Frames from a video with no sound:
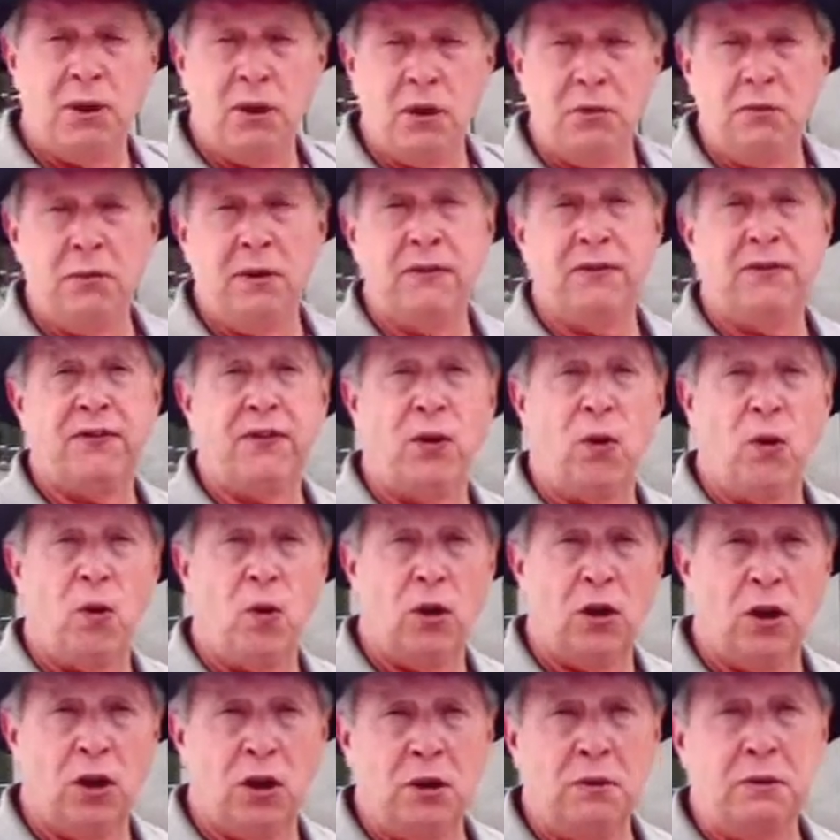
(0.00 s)
aluminum
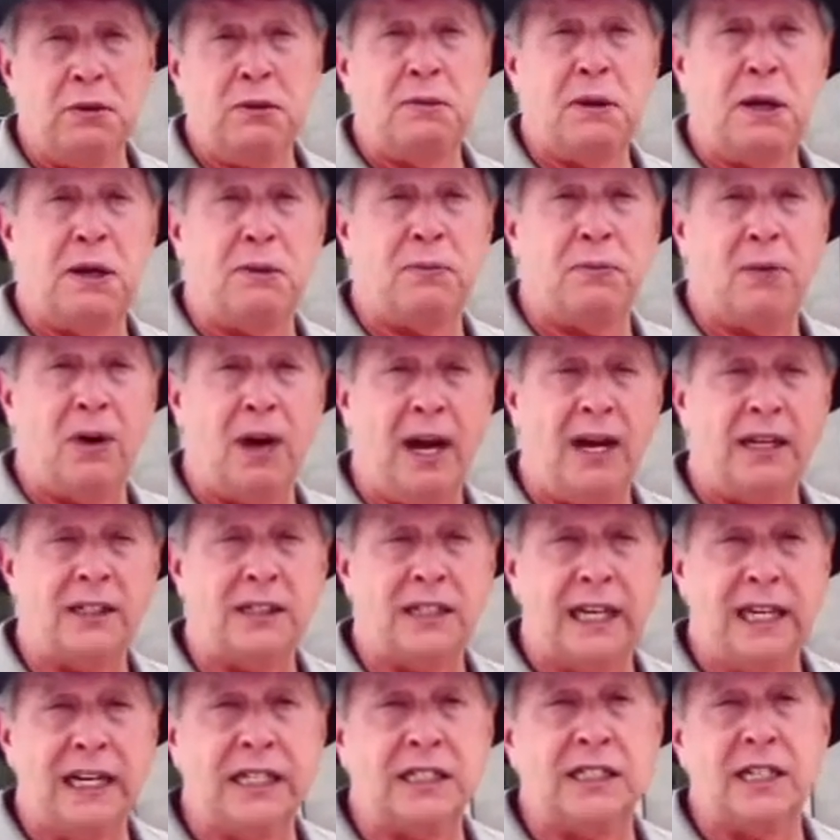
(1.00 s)
floor, aluminum
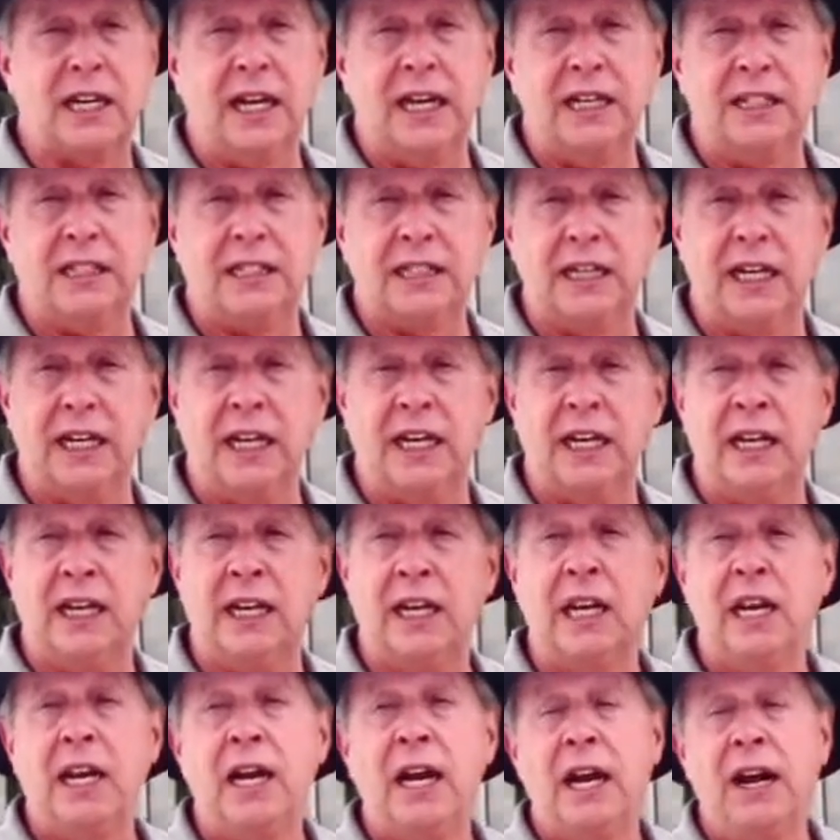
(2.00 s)
uprights, insulated
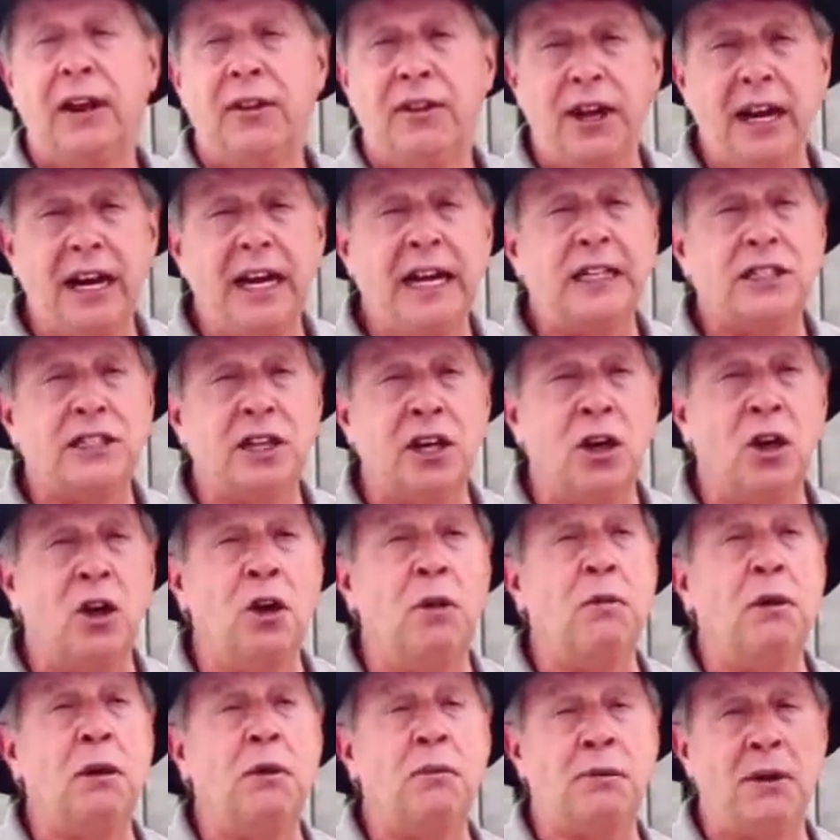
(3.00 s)
ceiling, that is
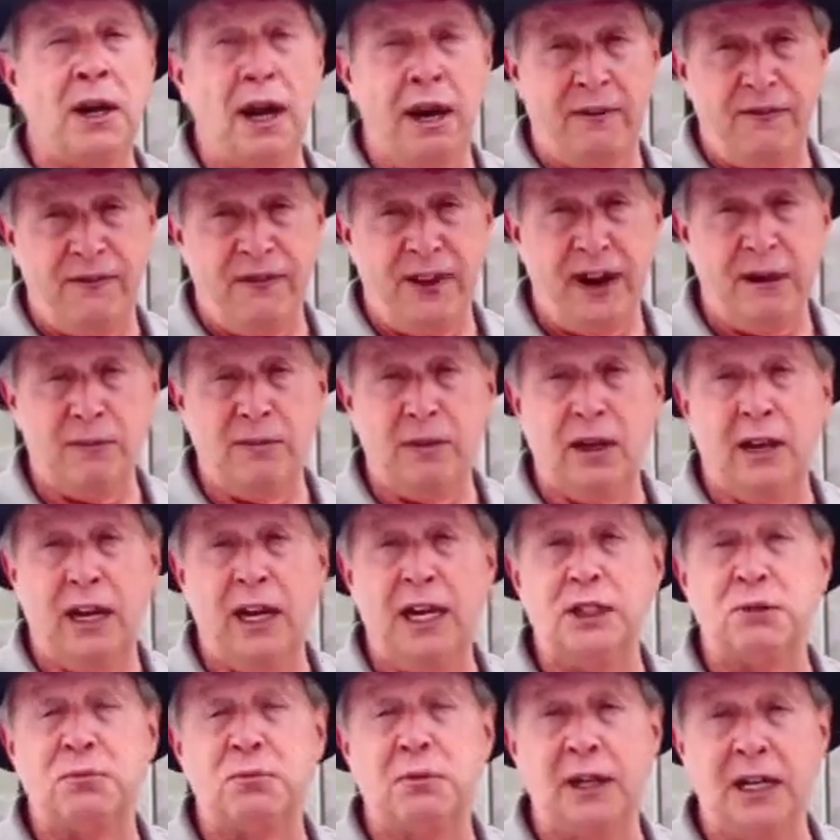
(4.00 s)
aluminum, not
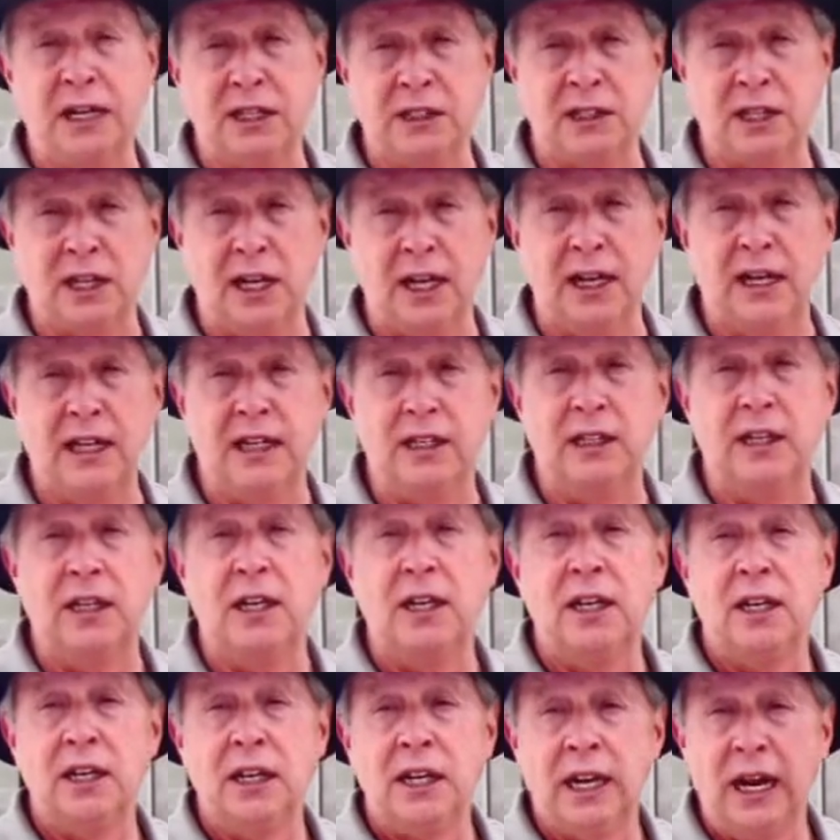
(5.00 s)
fiberglass, but insulated
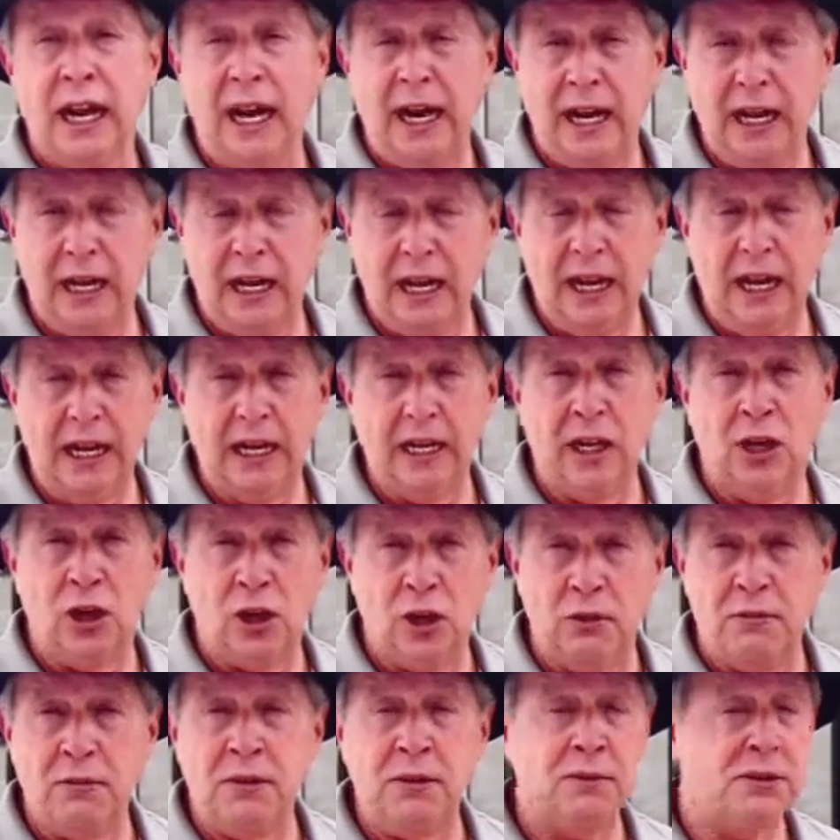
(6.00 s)
and, and
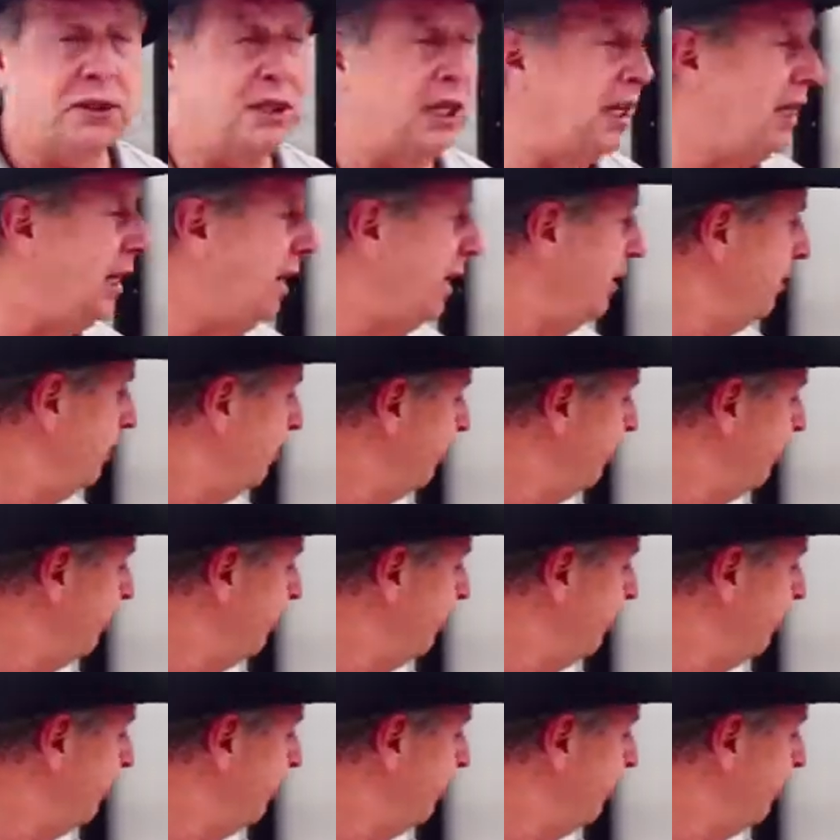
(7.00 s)
aluminum ceiling.